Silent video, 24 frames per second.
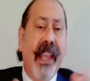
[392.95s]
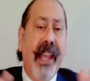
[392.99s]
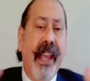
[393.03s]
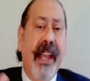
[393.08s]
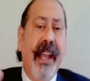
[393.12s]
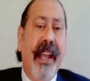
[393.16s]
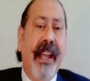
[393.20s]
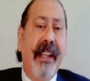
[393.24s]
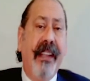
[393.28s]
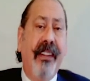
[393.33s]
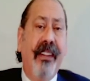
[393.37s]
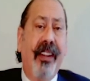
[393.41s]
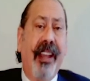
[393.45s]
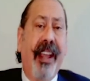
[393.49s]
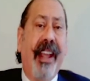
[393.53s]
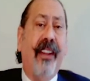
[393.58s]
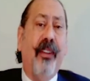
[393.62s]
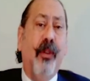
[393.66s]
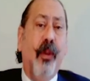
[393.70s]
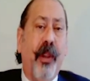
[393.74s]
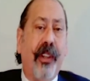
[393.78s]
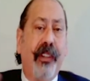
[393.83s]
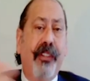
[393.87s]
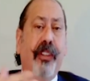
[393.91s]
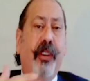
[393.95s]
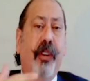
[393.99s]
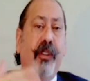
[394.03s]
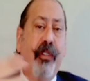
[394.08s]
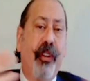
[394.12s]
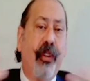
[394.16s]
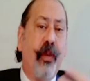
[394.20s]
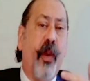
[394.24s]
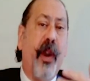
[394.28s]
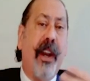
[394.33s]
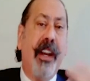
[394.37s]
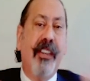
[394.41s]
And also
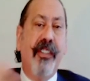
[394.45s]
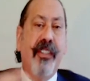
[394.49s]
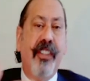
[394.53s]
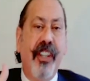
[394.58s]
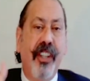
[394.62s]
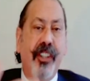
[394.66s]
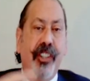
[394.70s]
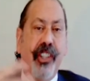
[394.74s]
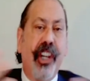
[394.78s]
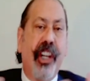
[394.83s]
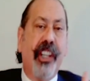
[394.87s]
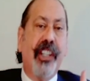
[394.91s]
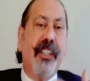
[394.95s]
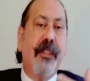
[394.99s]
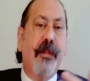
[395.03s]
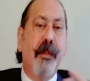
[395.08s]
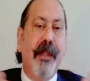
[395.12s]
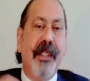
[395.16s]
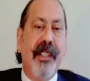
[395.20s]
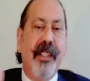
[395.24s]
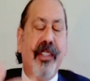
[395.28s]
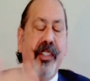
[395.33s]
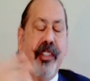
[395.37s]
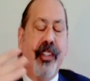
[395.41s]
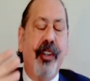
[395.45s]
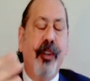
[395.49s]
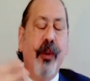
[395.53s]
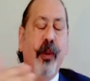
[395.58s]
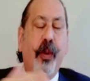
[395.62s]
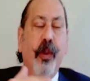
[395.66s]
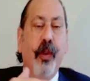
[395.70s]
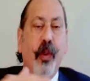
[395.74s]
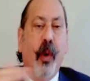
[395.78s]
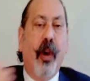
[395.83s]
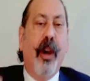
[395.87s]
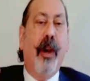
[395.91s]
it requires the adjustments
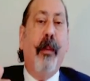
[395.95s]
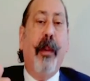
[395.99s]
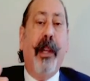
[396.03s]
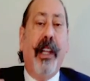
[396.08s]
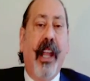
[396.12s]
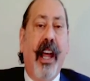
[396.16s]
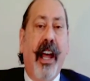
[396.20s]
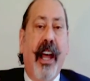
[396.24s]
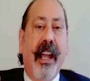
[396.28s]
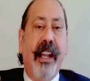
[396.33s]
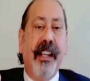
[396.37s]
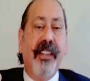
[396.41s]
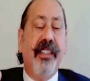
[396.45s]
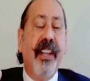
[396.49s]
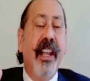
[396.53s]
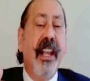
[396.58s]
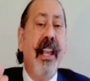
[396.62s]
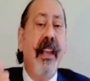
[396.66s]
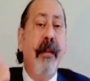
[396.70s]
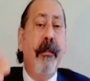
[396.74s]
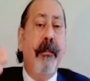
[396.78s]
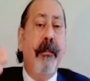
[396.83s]
to normalize.